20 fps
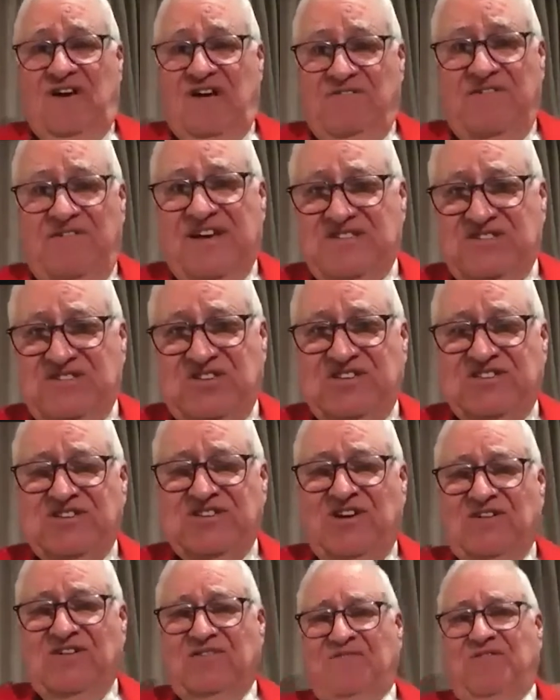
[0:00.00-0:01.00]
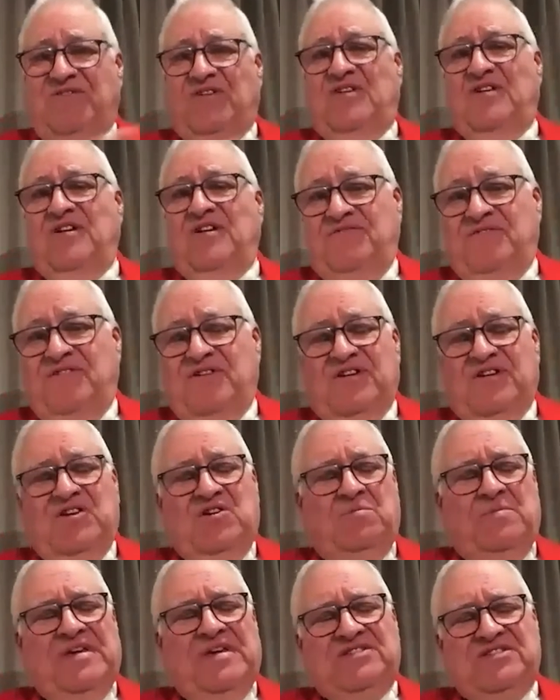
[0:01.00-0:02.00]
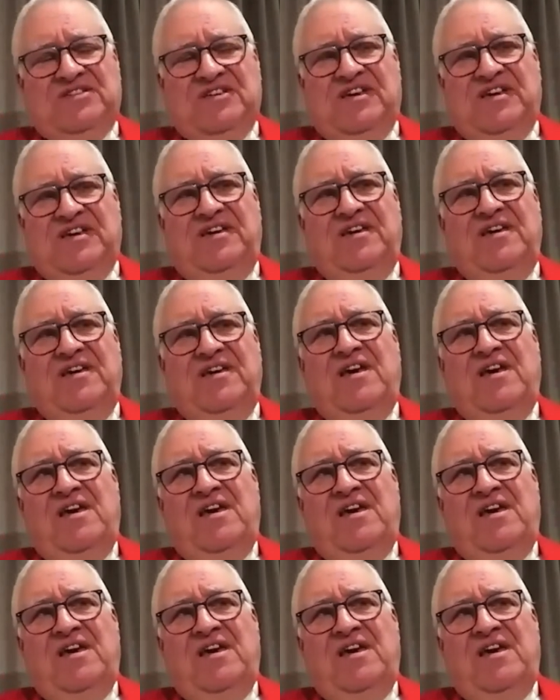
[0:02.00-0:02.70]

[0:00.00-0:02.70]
fancy title for a committee,